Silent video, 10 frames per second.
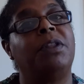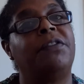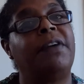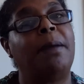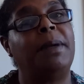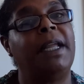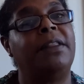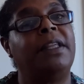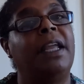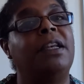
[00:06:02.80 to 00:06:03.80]
with the family
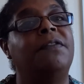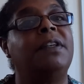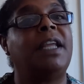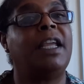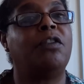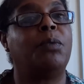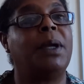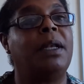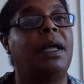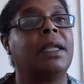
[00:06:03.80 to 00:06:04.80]
at the end of the day if
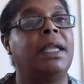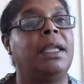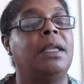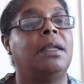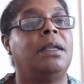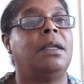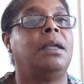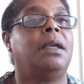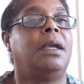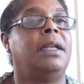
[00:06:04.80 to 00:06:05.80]
we are lucky,
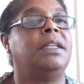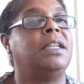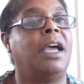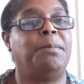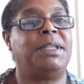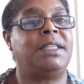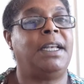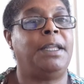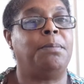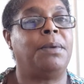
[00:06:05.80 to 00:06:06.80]
and a time to
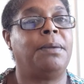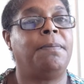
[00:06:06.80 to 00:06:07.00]
sleep.